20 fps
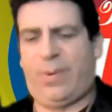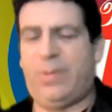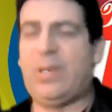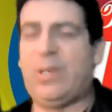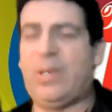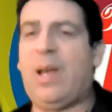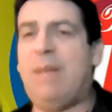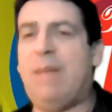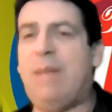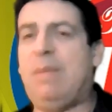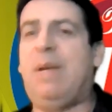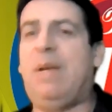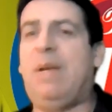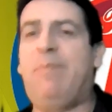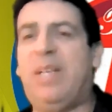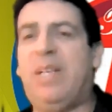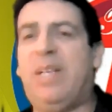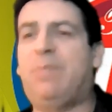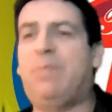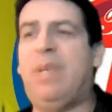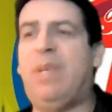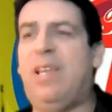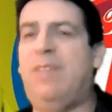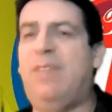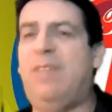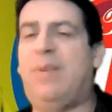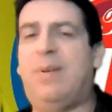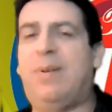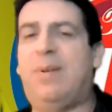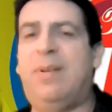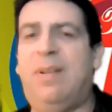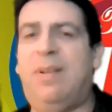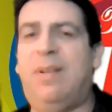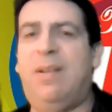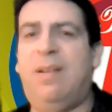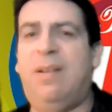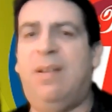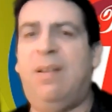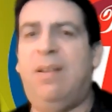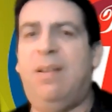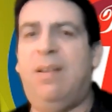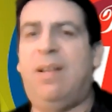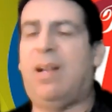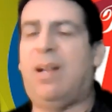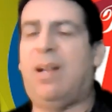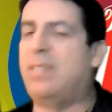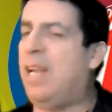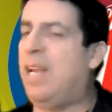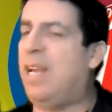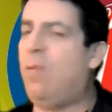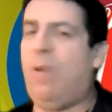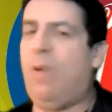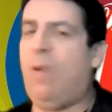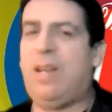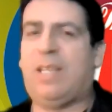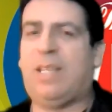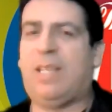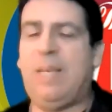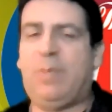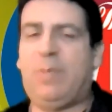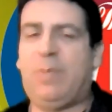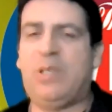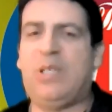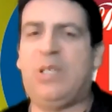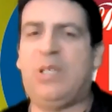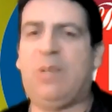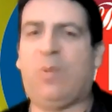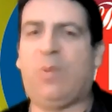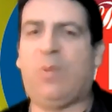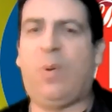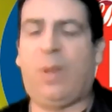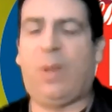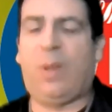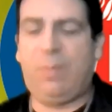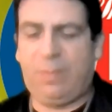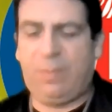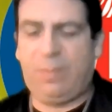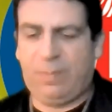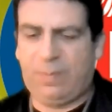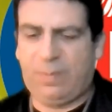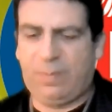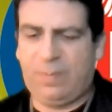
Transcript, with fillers: So I'm on my best behavior because I want to keep this thing rolling.